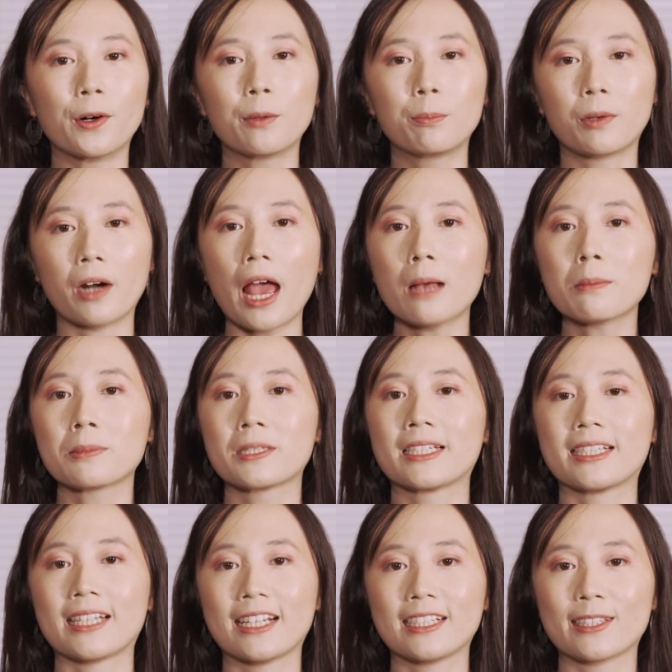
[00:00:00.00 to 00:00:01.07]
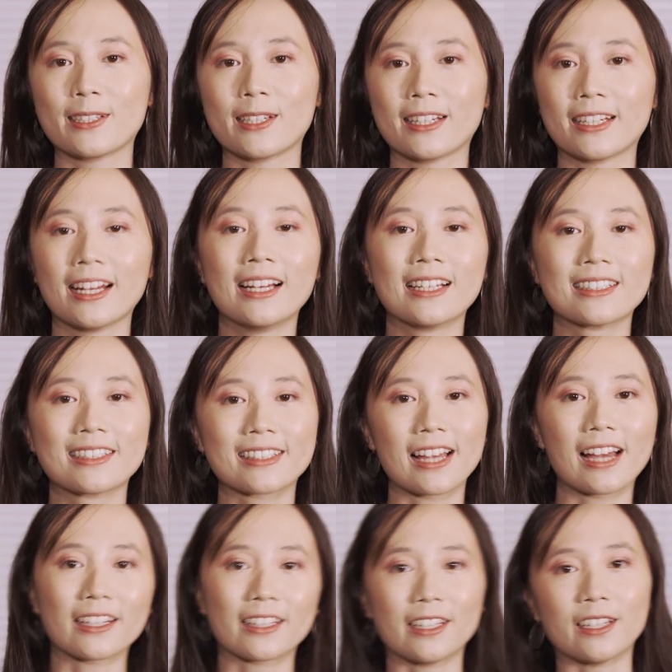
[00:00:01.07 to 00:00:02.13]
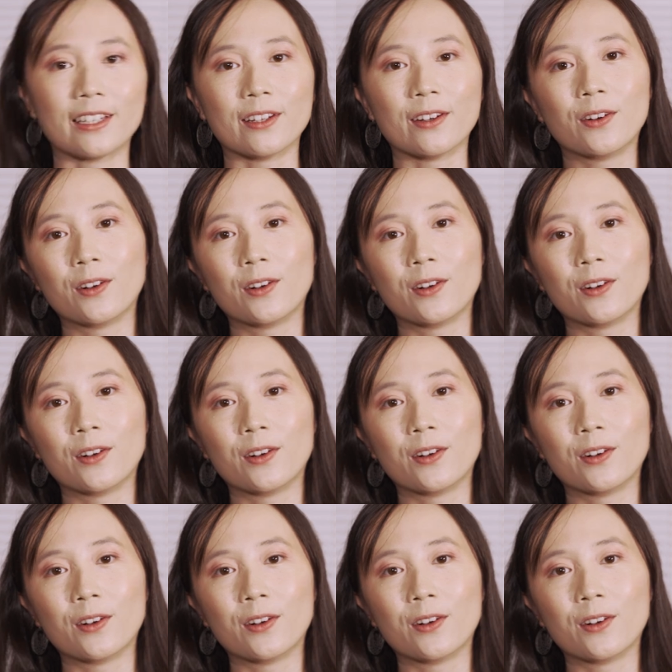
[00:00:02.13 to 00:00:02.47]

or perhaps it tasted skunky,